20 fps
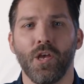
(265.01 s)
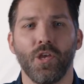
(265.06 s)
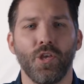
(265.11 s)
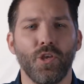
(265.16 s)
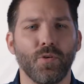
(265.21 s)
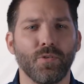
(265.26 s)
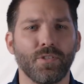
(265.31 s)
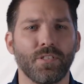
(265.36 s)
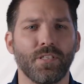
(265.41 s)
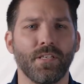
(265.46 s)

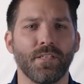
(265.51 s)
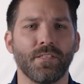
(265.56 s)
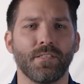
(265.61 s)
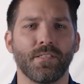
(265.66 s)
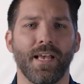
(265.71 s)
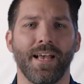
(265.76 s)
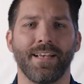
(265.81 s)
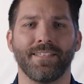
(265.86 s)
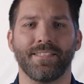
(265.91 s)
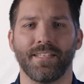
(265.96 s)
Use
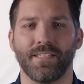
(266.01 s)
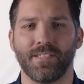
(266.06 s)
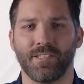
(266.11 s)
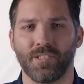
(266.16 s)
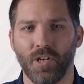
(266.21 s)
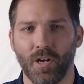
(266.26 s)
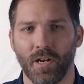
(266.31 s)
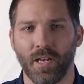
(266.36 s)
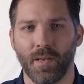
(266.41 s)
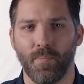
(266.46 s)
this as a
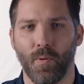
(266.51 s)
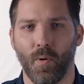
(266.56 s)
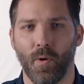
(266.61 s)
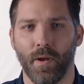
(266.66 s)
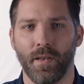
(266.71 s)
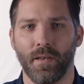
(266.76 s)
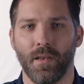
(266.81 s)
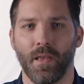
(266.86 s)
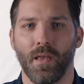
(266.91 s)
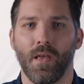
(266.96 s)
starting
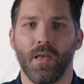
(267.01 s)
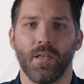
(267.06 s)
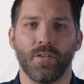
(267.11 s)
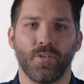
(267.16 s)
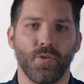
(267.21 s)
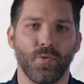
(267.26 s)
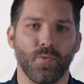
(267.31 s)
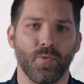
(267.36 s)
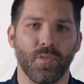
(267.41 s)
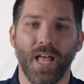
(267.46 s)
point
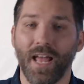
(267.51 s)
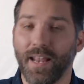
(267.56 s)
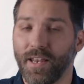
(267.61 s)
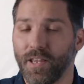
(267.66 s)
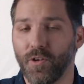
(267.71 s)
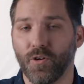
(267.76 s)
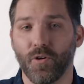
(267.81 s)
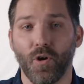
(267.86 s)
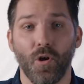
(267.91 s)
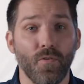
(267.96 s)
to
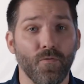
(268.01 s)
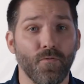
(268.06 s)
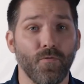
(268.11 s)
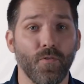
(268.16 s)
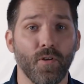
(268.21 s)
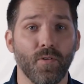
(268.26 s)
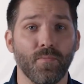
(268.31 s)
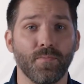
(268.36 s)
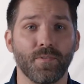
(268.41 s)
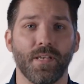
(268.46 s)
lighting your own
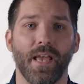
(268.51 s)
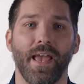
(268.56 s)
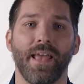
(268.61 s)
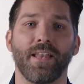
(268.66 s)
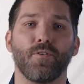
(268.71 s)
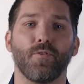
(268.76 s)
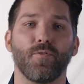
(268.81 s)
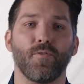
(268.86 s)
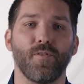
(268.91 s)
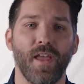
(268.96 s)
films
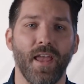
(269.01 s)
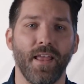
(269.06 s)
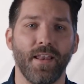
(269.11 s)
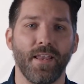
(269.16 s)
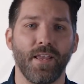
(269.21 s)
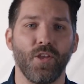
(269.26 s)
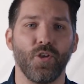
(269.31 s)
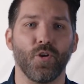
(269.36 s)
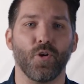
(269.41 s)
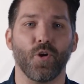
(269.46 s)
and
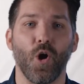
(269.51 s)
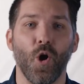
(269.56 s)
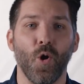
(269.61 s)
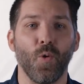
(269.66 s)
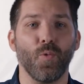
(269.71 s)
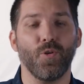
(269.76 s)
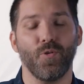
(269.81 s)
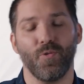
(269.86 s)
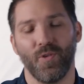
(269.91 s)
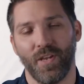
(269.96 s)
creating your
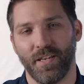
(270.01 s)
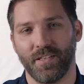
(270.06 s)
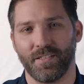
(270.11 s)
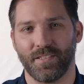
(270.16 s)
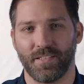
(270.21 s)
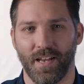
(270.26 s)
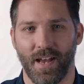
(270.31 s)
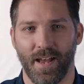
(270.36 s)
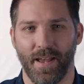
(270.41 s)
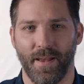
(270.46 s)
own unique
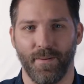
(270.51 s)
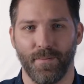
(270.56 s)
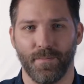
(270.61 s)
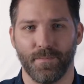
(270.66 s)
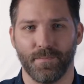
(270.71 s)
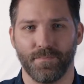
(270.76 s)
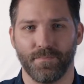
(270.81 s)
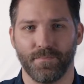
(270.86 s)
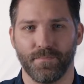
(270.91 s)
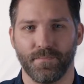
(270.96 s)
style.
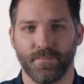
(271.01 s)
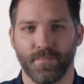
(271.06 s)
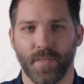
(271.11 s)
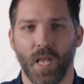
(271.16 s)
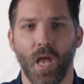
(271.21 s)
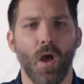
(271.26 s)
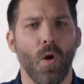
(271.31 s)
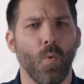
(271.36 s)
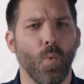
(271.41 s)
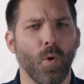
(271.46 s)

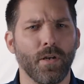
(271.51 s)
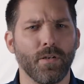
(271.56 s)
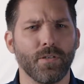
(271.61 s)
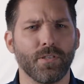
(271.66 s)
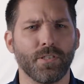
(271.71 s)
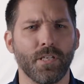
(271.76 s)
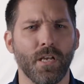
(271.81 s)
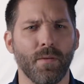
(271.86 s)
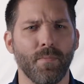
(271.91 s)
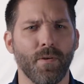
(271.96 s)
What are
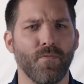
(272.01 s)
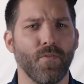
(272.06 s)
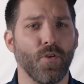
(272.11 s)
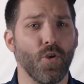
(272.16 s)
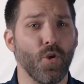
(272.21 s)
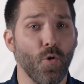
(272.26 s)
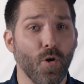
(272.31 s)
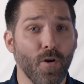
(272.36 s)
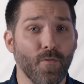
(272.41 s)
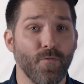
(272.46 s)
some of
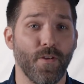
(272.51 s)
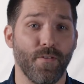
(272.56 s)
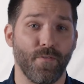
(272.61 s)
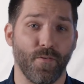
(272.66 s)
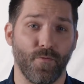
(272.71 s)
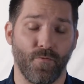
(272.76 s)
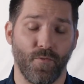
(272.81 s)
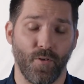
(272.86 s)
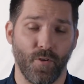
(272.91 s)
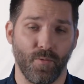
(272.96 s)
your
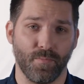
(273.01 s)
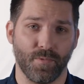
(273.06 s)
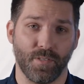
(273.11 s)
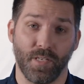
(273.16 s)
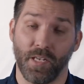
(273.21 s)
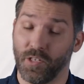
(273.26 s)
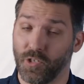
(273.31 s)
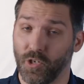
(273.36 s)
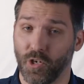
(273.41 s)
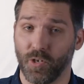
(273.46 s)
favorite films
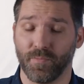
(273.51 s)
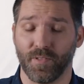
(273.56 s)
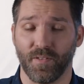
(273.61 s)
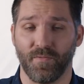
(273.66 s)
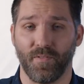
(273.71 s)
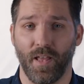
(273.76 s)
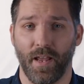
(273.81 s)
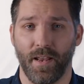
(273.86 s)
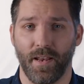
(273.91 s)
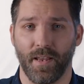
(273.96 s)
in terms
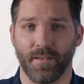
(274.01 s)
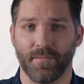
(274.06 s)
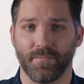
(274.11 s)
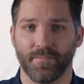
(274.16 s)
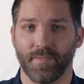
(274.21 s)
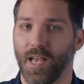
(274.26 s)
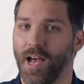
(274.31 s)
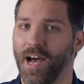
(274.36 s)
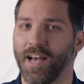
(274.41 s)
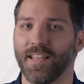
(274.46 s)
of lighting?
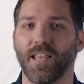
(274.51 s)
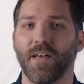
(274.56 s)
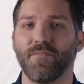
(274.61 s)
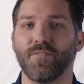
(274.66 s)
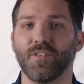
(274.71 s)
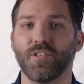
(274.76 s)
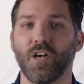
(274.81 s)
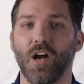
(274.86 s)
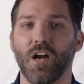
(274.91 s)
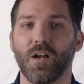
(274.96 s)
I'd love
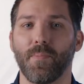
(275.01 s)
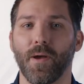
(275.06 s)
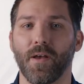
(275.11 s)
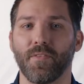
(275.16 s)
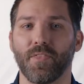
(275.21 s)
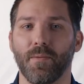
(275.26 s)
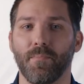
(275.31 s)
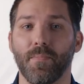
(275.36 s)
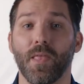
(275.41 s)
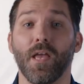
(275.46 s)
to talk
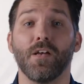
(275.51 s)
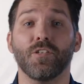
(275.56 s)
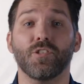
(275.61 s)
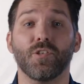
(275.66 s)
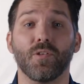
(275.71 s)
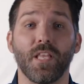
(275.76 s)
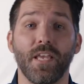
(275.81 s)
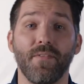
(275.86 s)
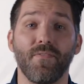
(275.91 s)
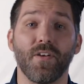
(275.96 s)
about them,
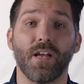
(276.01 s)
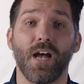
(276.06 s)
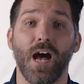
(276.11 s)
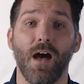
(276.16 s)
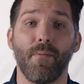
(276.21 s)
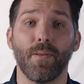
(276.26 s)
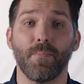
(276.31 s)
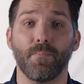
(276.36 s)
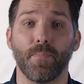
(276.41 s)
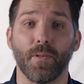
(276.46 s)
so leave a
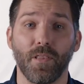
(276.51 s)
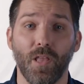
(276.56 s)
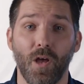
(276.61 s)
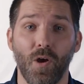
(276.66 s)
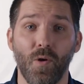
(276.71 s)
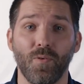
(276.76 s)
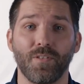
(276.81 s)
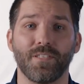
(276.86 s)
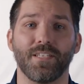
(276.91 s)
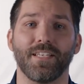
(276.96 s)
comment
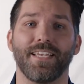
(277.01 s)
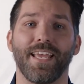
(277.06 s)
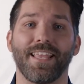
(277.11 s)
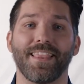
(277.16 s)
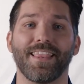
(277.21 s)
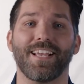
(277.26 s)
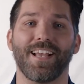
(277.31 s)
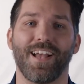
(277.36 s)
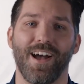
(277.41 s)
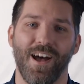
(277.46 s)
below to
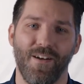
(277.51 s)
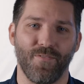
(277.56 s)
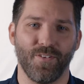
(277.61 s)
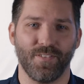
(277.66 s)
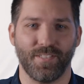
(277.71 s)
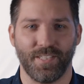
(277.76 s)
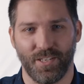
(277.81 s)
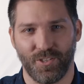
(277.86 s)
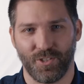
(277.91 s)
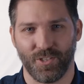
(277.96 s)
get the
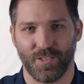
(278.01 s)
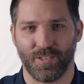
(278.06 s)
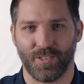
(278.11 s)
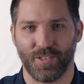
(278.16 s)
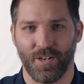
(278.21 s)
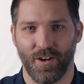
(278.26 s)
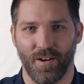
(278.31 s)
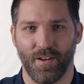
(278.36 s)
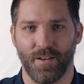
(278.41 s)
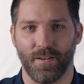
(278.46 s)
conversation
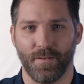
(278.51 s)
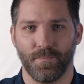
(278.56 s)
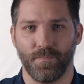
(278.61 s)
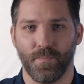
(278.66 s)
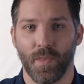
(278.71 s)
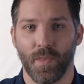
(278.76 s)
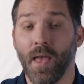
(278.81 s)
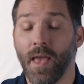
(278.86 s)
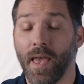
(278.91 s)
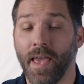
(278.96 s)
started.
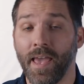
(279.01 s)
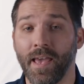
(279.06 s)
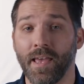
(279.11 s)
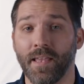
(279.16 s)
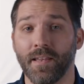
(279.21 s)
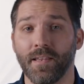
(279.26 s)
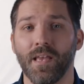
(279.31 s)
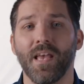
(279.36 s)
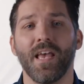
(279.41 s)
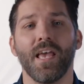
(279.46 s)

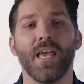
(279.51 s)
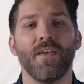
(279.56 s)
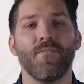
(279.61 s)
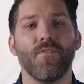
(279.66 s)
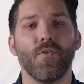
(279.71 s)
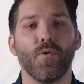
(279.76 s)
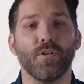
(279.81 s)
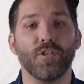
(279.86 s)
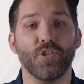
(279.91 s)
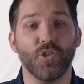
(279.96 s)
And if
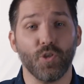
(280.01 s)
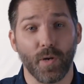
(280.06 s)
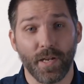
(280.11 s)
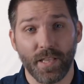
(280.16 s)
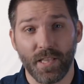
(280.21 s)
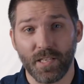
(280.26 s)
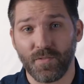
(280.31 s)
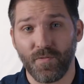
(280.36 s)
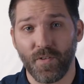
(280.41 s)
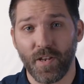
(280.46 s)
you
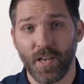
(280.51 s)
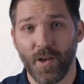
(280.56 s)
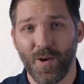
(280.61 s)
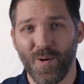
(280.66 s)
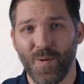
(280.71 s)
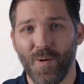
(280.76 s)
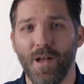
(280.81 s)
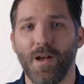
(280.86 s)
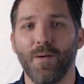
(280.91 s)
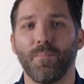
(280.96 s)
enjoyed this
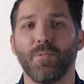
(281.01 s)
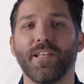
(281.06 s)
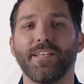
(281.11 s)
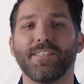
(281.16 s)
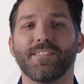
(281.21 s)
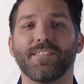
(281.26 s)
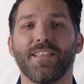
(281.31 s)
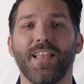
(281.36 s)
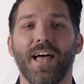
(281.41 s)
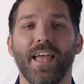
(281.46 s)
video,
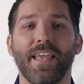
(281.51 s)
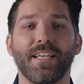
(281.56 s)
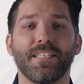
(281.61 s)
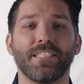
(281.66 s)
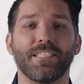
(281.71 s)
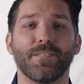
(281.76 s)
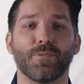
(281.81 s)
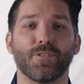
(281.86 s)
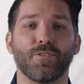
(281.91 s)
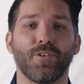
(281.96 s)
please like
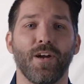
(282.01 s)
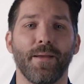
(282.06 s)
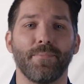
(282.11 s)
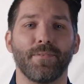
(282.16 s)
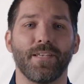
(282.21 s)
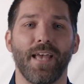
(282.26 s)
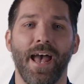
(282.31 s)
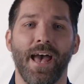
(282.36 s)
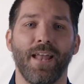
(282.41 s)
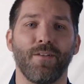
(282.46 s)
and subscribe
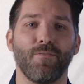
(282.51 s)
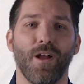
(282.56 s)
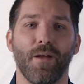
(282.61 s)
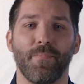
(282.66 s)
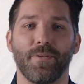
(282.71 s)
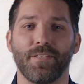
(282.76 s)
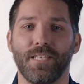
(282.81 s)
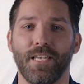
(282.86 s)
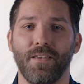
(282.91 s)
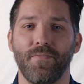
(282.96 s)
to
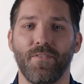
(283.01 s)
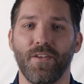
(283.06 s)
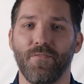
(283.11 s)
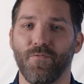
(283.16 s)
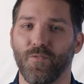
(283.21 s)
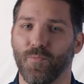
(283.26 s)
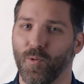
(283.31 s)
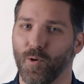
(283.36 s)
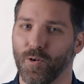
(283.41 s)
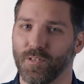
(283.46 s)
Adorama TV
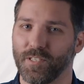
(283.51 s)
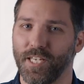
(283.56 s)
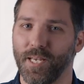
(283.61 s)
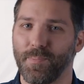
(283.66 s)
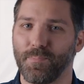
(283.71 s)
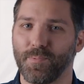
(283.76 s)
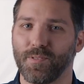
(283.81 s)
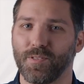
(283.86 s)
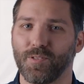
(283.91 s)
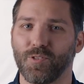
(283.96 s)
for more
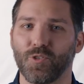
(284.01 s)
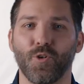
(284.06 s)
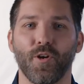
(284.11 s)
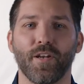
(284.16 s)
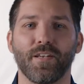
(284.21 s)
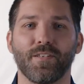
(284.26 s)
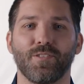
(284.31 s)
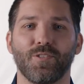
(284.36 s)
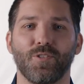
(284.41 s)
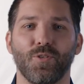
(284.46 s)
tips,
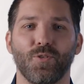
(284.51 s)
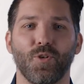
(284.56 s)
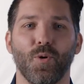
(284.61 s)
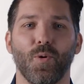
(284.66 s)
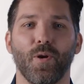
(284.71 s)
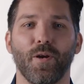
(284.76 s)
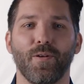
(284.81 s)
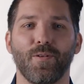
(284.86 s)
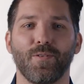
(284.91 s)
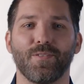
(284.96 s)
tricks,
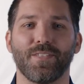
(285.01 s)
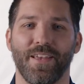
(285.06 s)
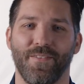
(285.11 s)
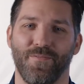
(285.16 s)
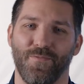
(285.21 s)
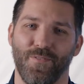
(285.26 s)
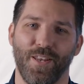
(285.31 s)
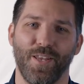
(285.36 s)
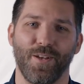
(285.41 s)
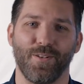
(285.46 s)
tutorials,
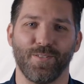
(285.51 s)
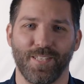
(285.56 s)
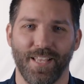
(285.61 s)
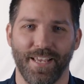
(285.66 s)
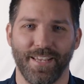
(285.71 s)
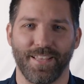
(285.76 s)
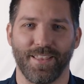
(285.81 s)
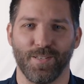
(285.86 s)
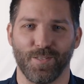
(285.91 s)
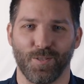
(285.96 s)
and videos
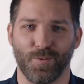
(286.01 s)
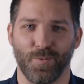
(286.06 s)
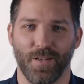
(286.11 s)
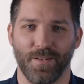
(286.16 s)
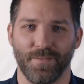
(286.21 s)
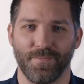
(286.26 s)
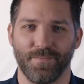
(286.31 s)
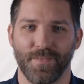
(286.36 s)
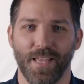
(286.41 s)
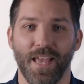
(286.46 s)
like this
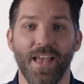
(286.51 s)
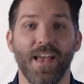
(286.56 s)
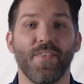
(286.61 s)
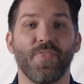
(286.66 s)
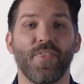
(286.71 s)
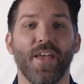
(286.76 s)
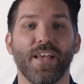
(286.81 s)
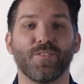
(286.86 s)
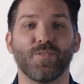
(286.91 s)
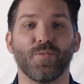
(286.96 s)
one.
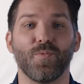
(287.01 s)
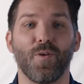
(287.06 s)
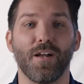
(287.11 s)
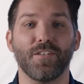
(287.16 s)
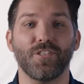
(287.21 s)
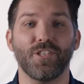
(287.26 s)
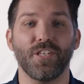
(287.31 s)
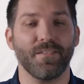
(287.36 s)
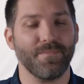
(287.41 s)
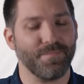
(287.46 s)
Thanks for
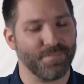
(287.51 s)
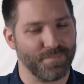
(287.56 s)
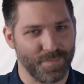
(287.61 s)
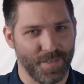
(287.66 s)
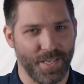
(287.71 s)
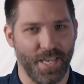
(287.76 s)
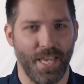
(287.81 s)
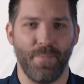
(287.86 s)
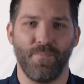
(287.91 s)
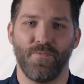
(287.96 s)
watching.
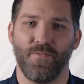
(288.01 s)
Keep